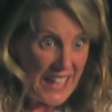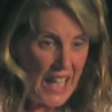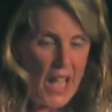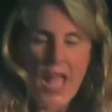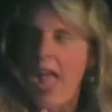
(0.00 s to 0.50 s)

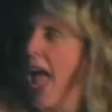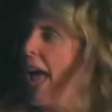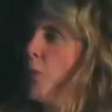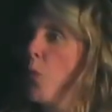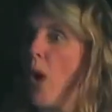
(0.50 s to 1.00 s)

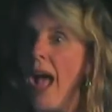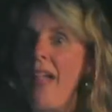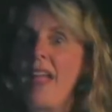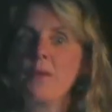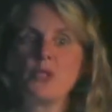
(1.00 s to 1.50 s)
And
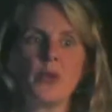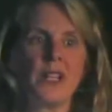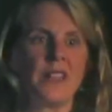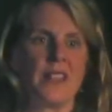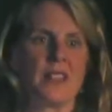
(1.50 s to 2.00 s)
while I'm
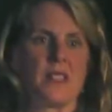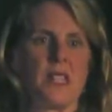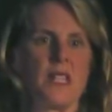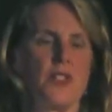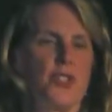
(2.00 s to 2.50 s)
doing this,
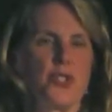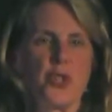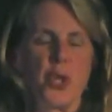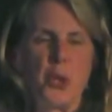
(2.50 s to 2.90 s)
he's just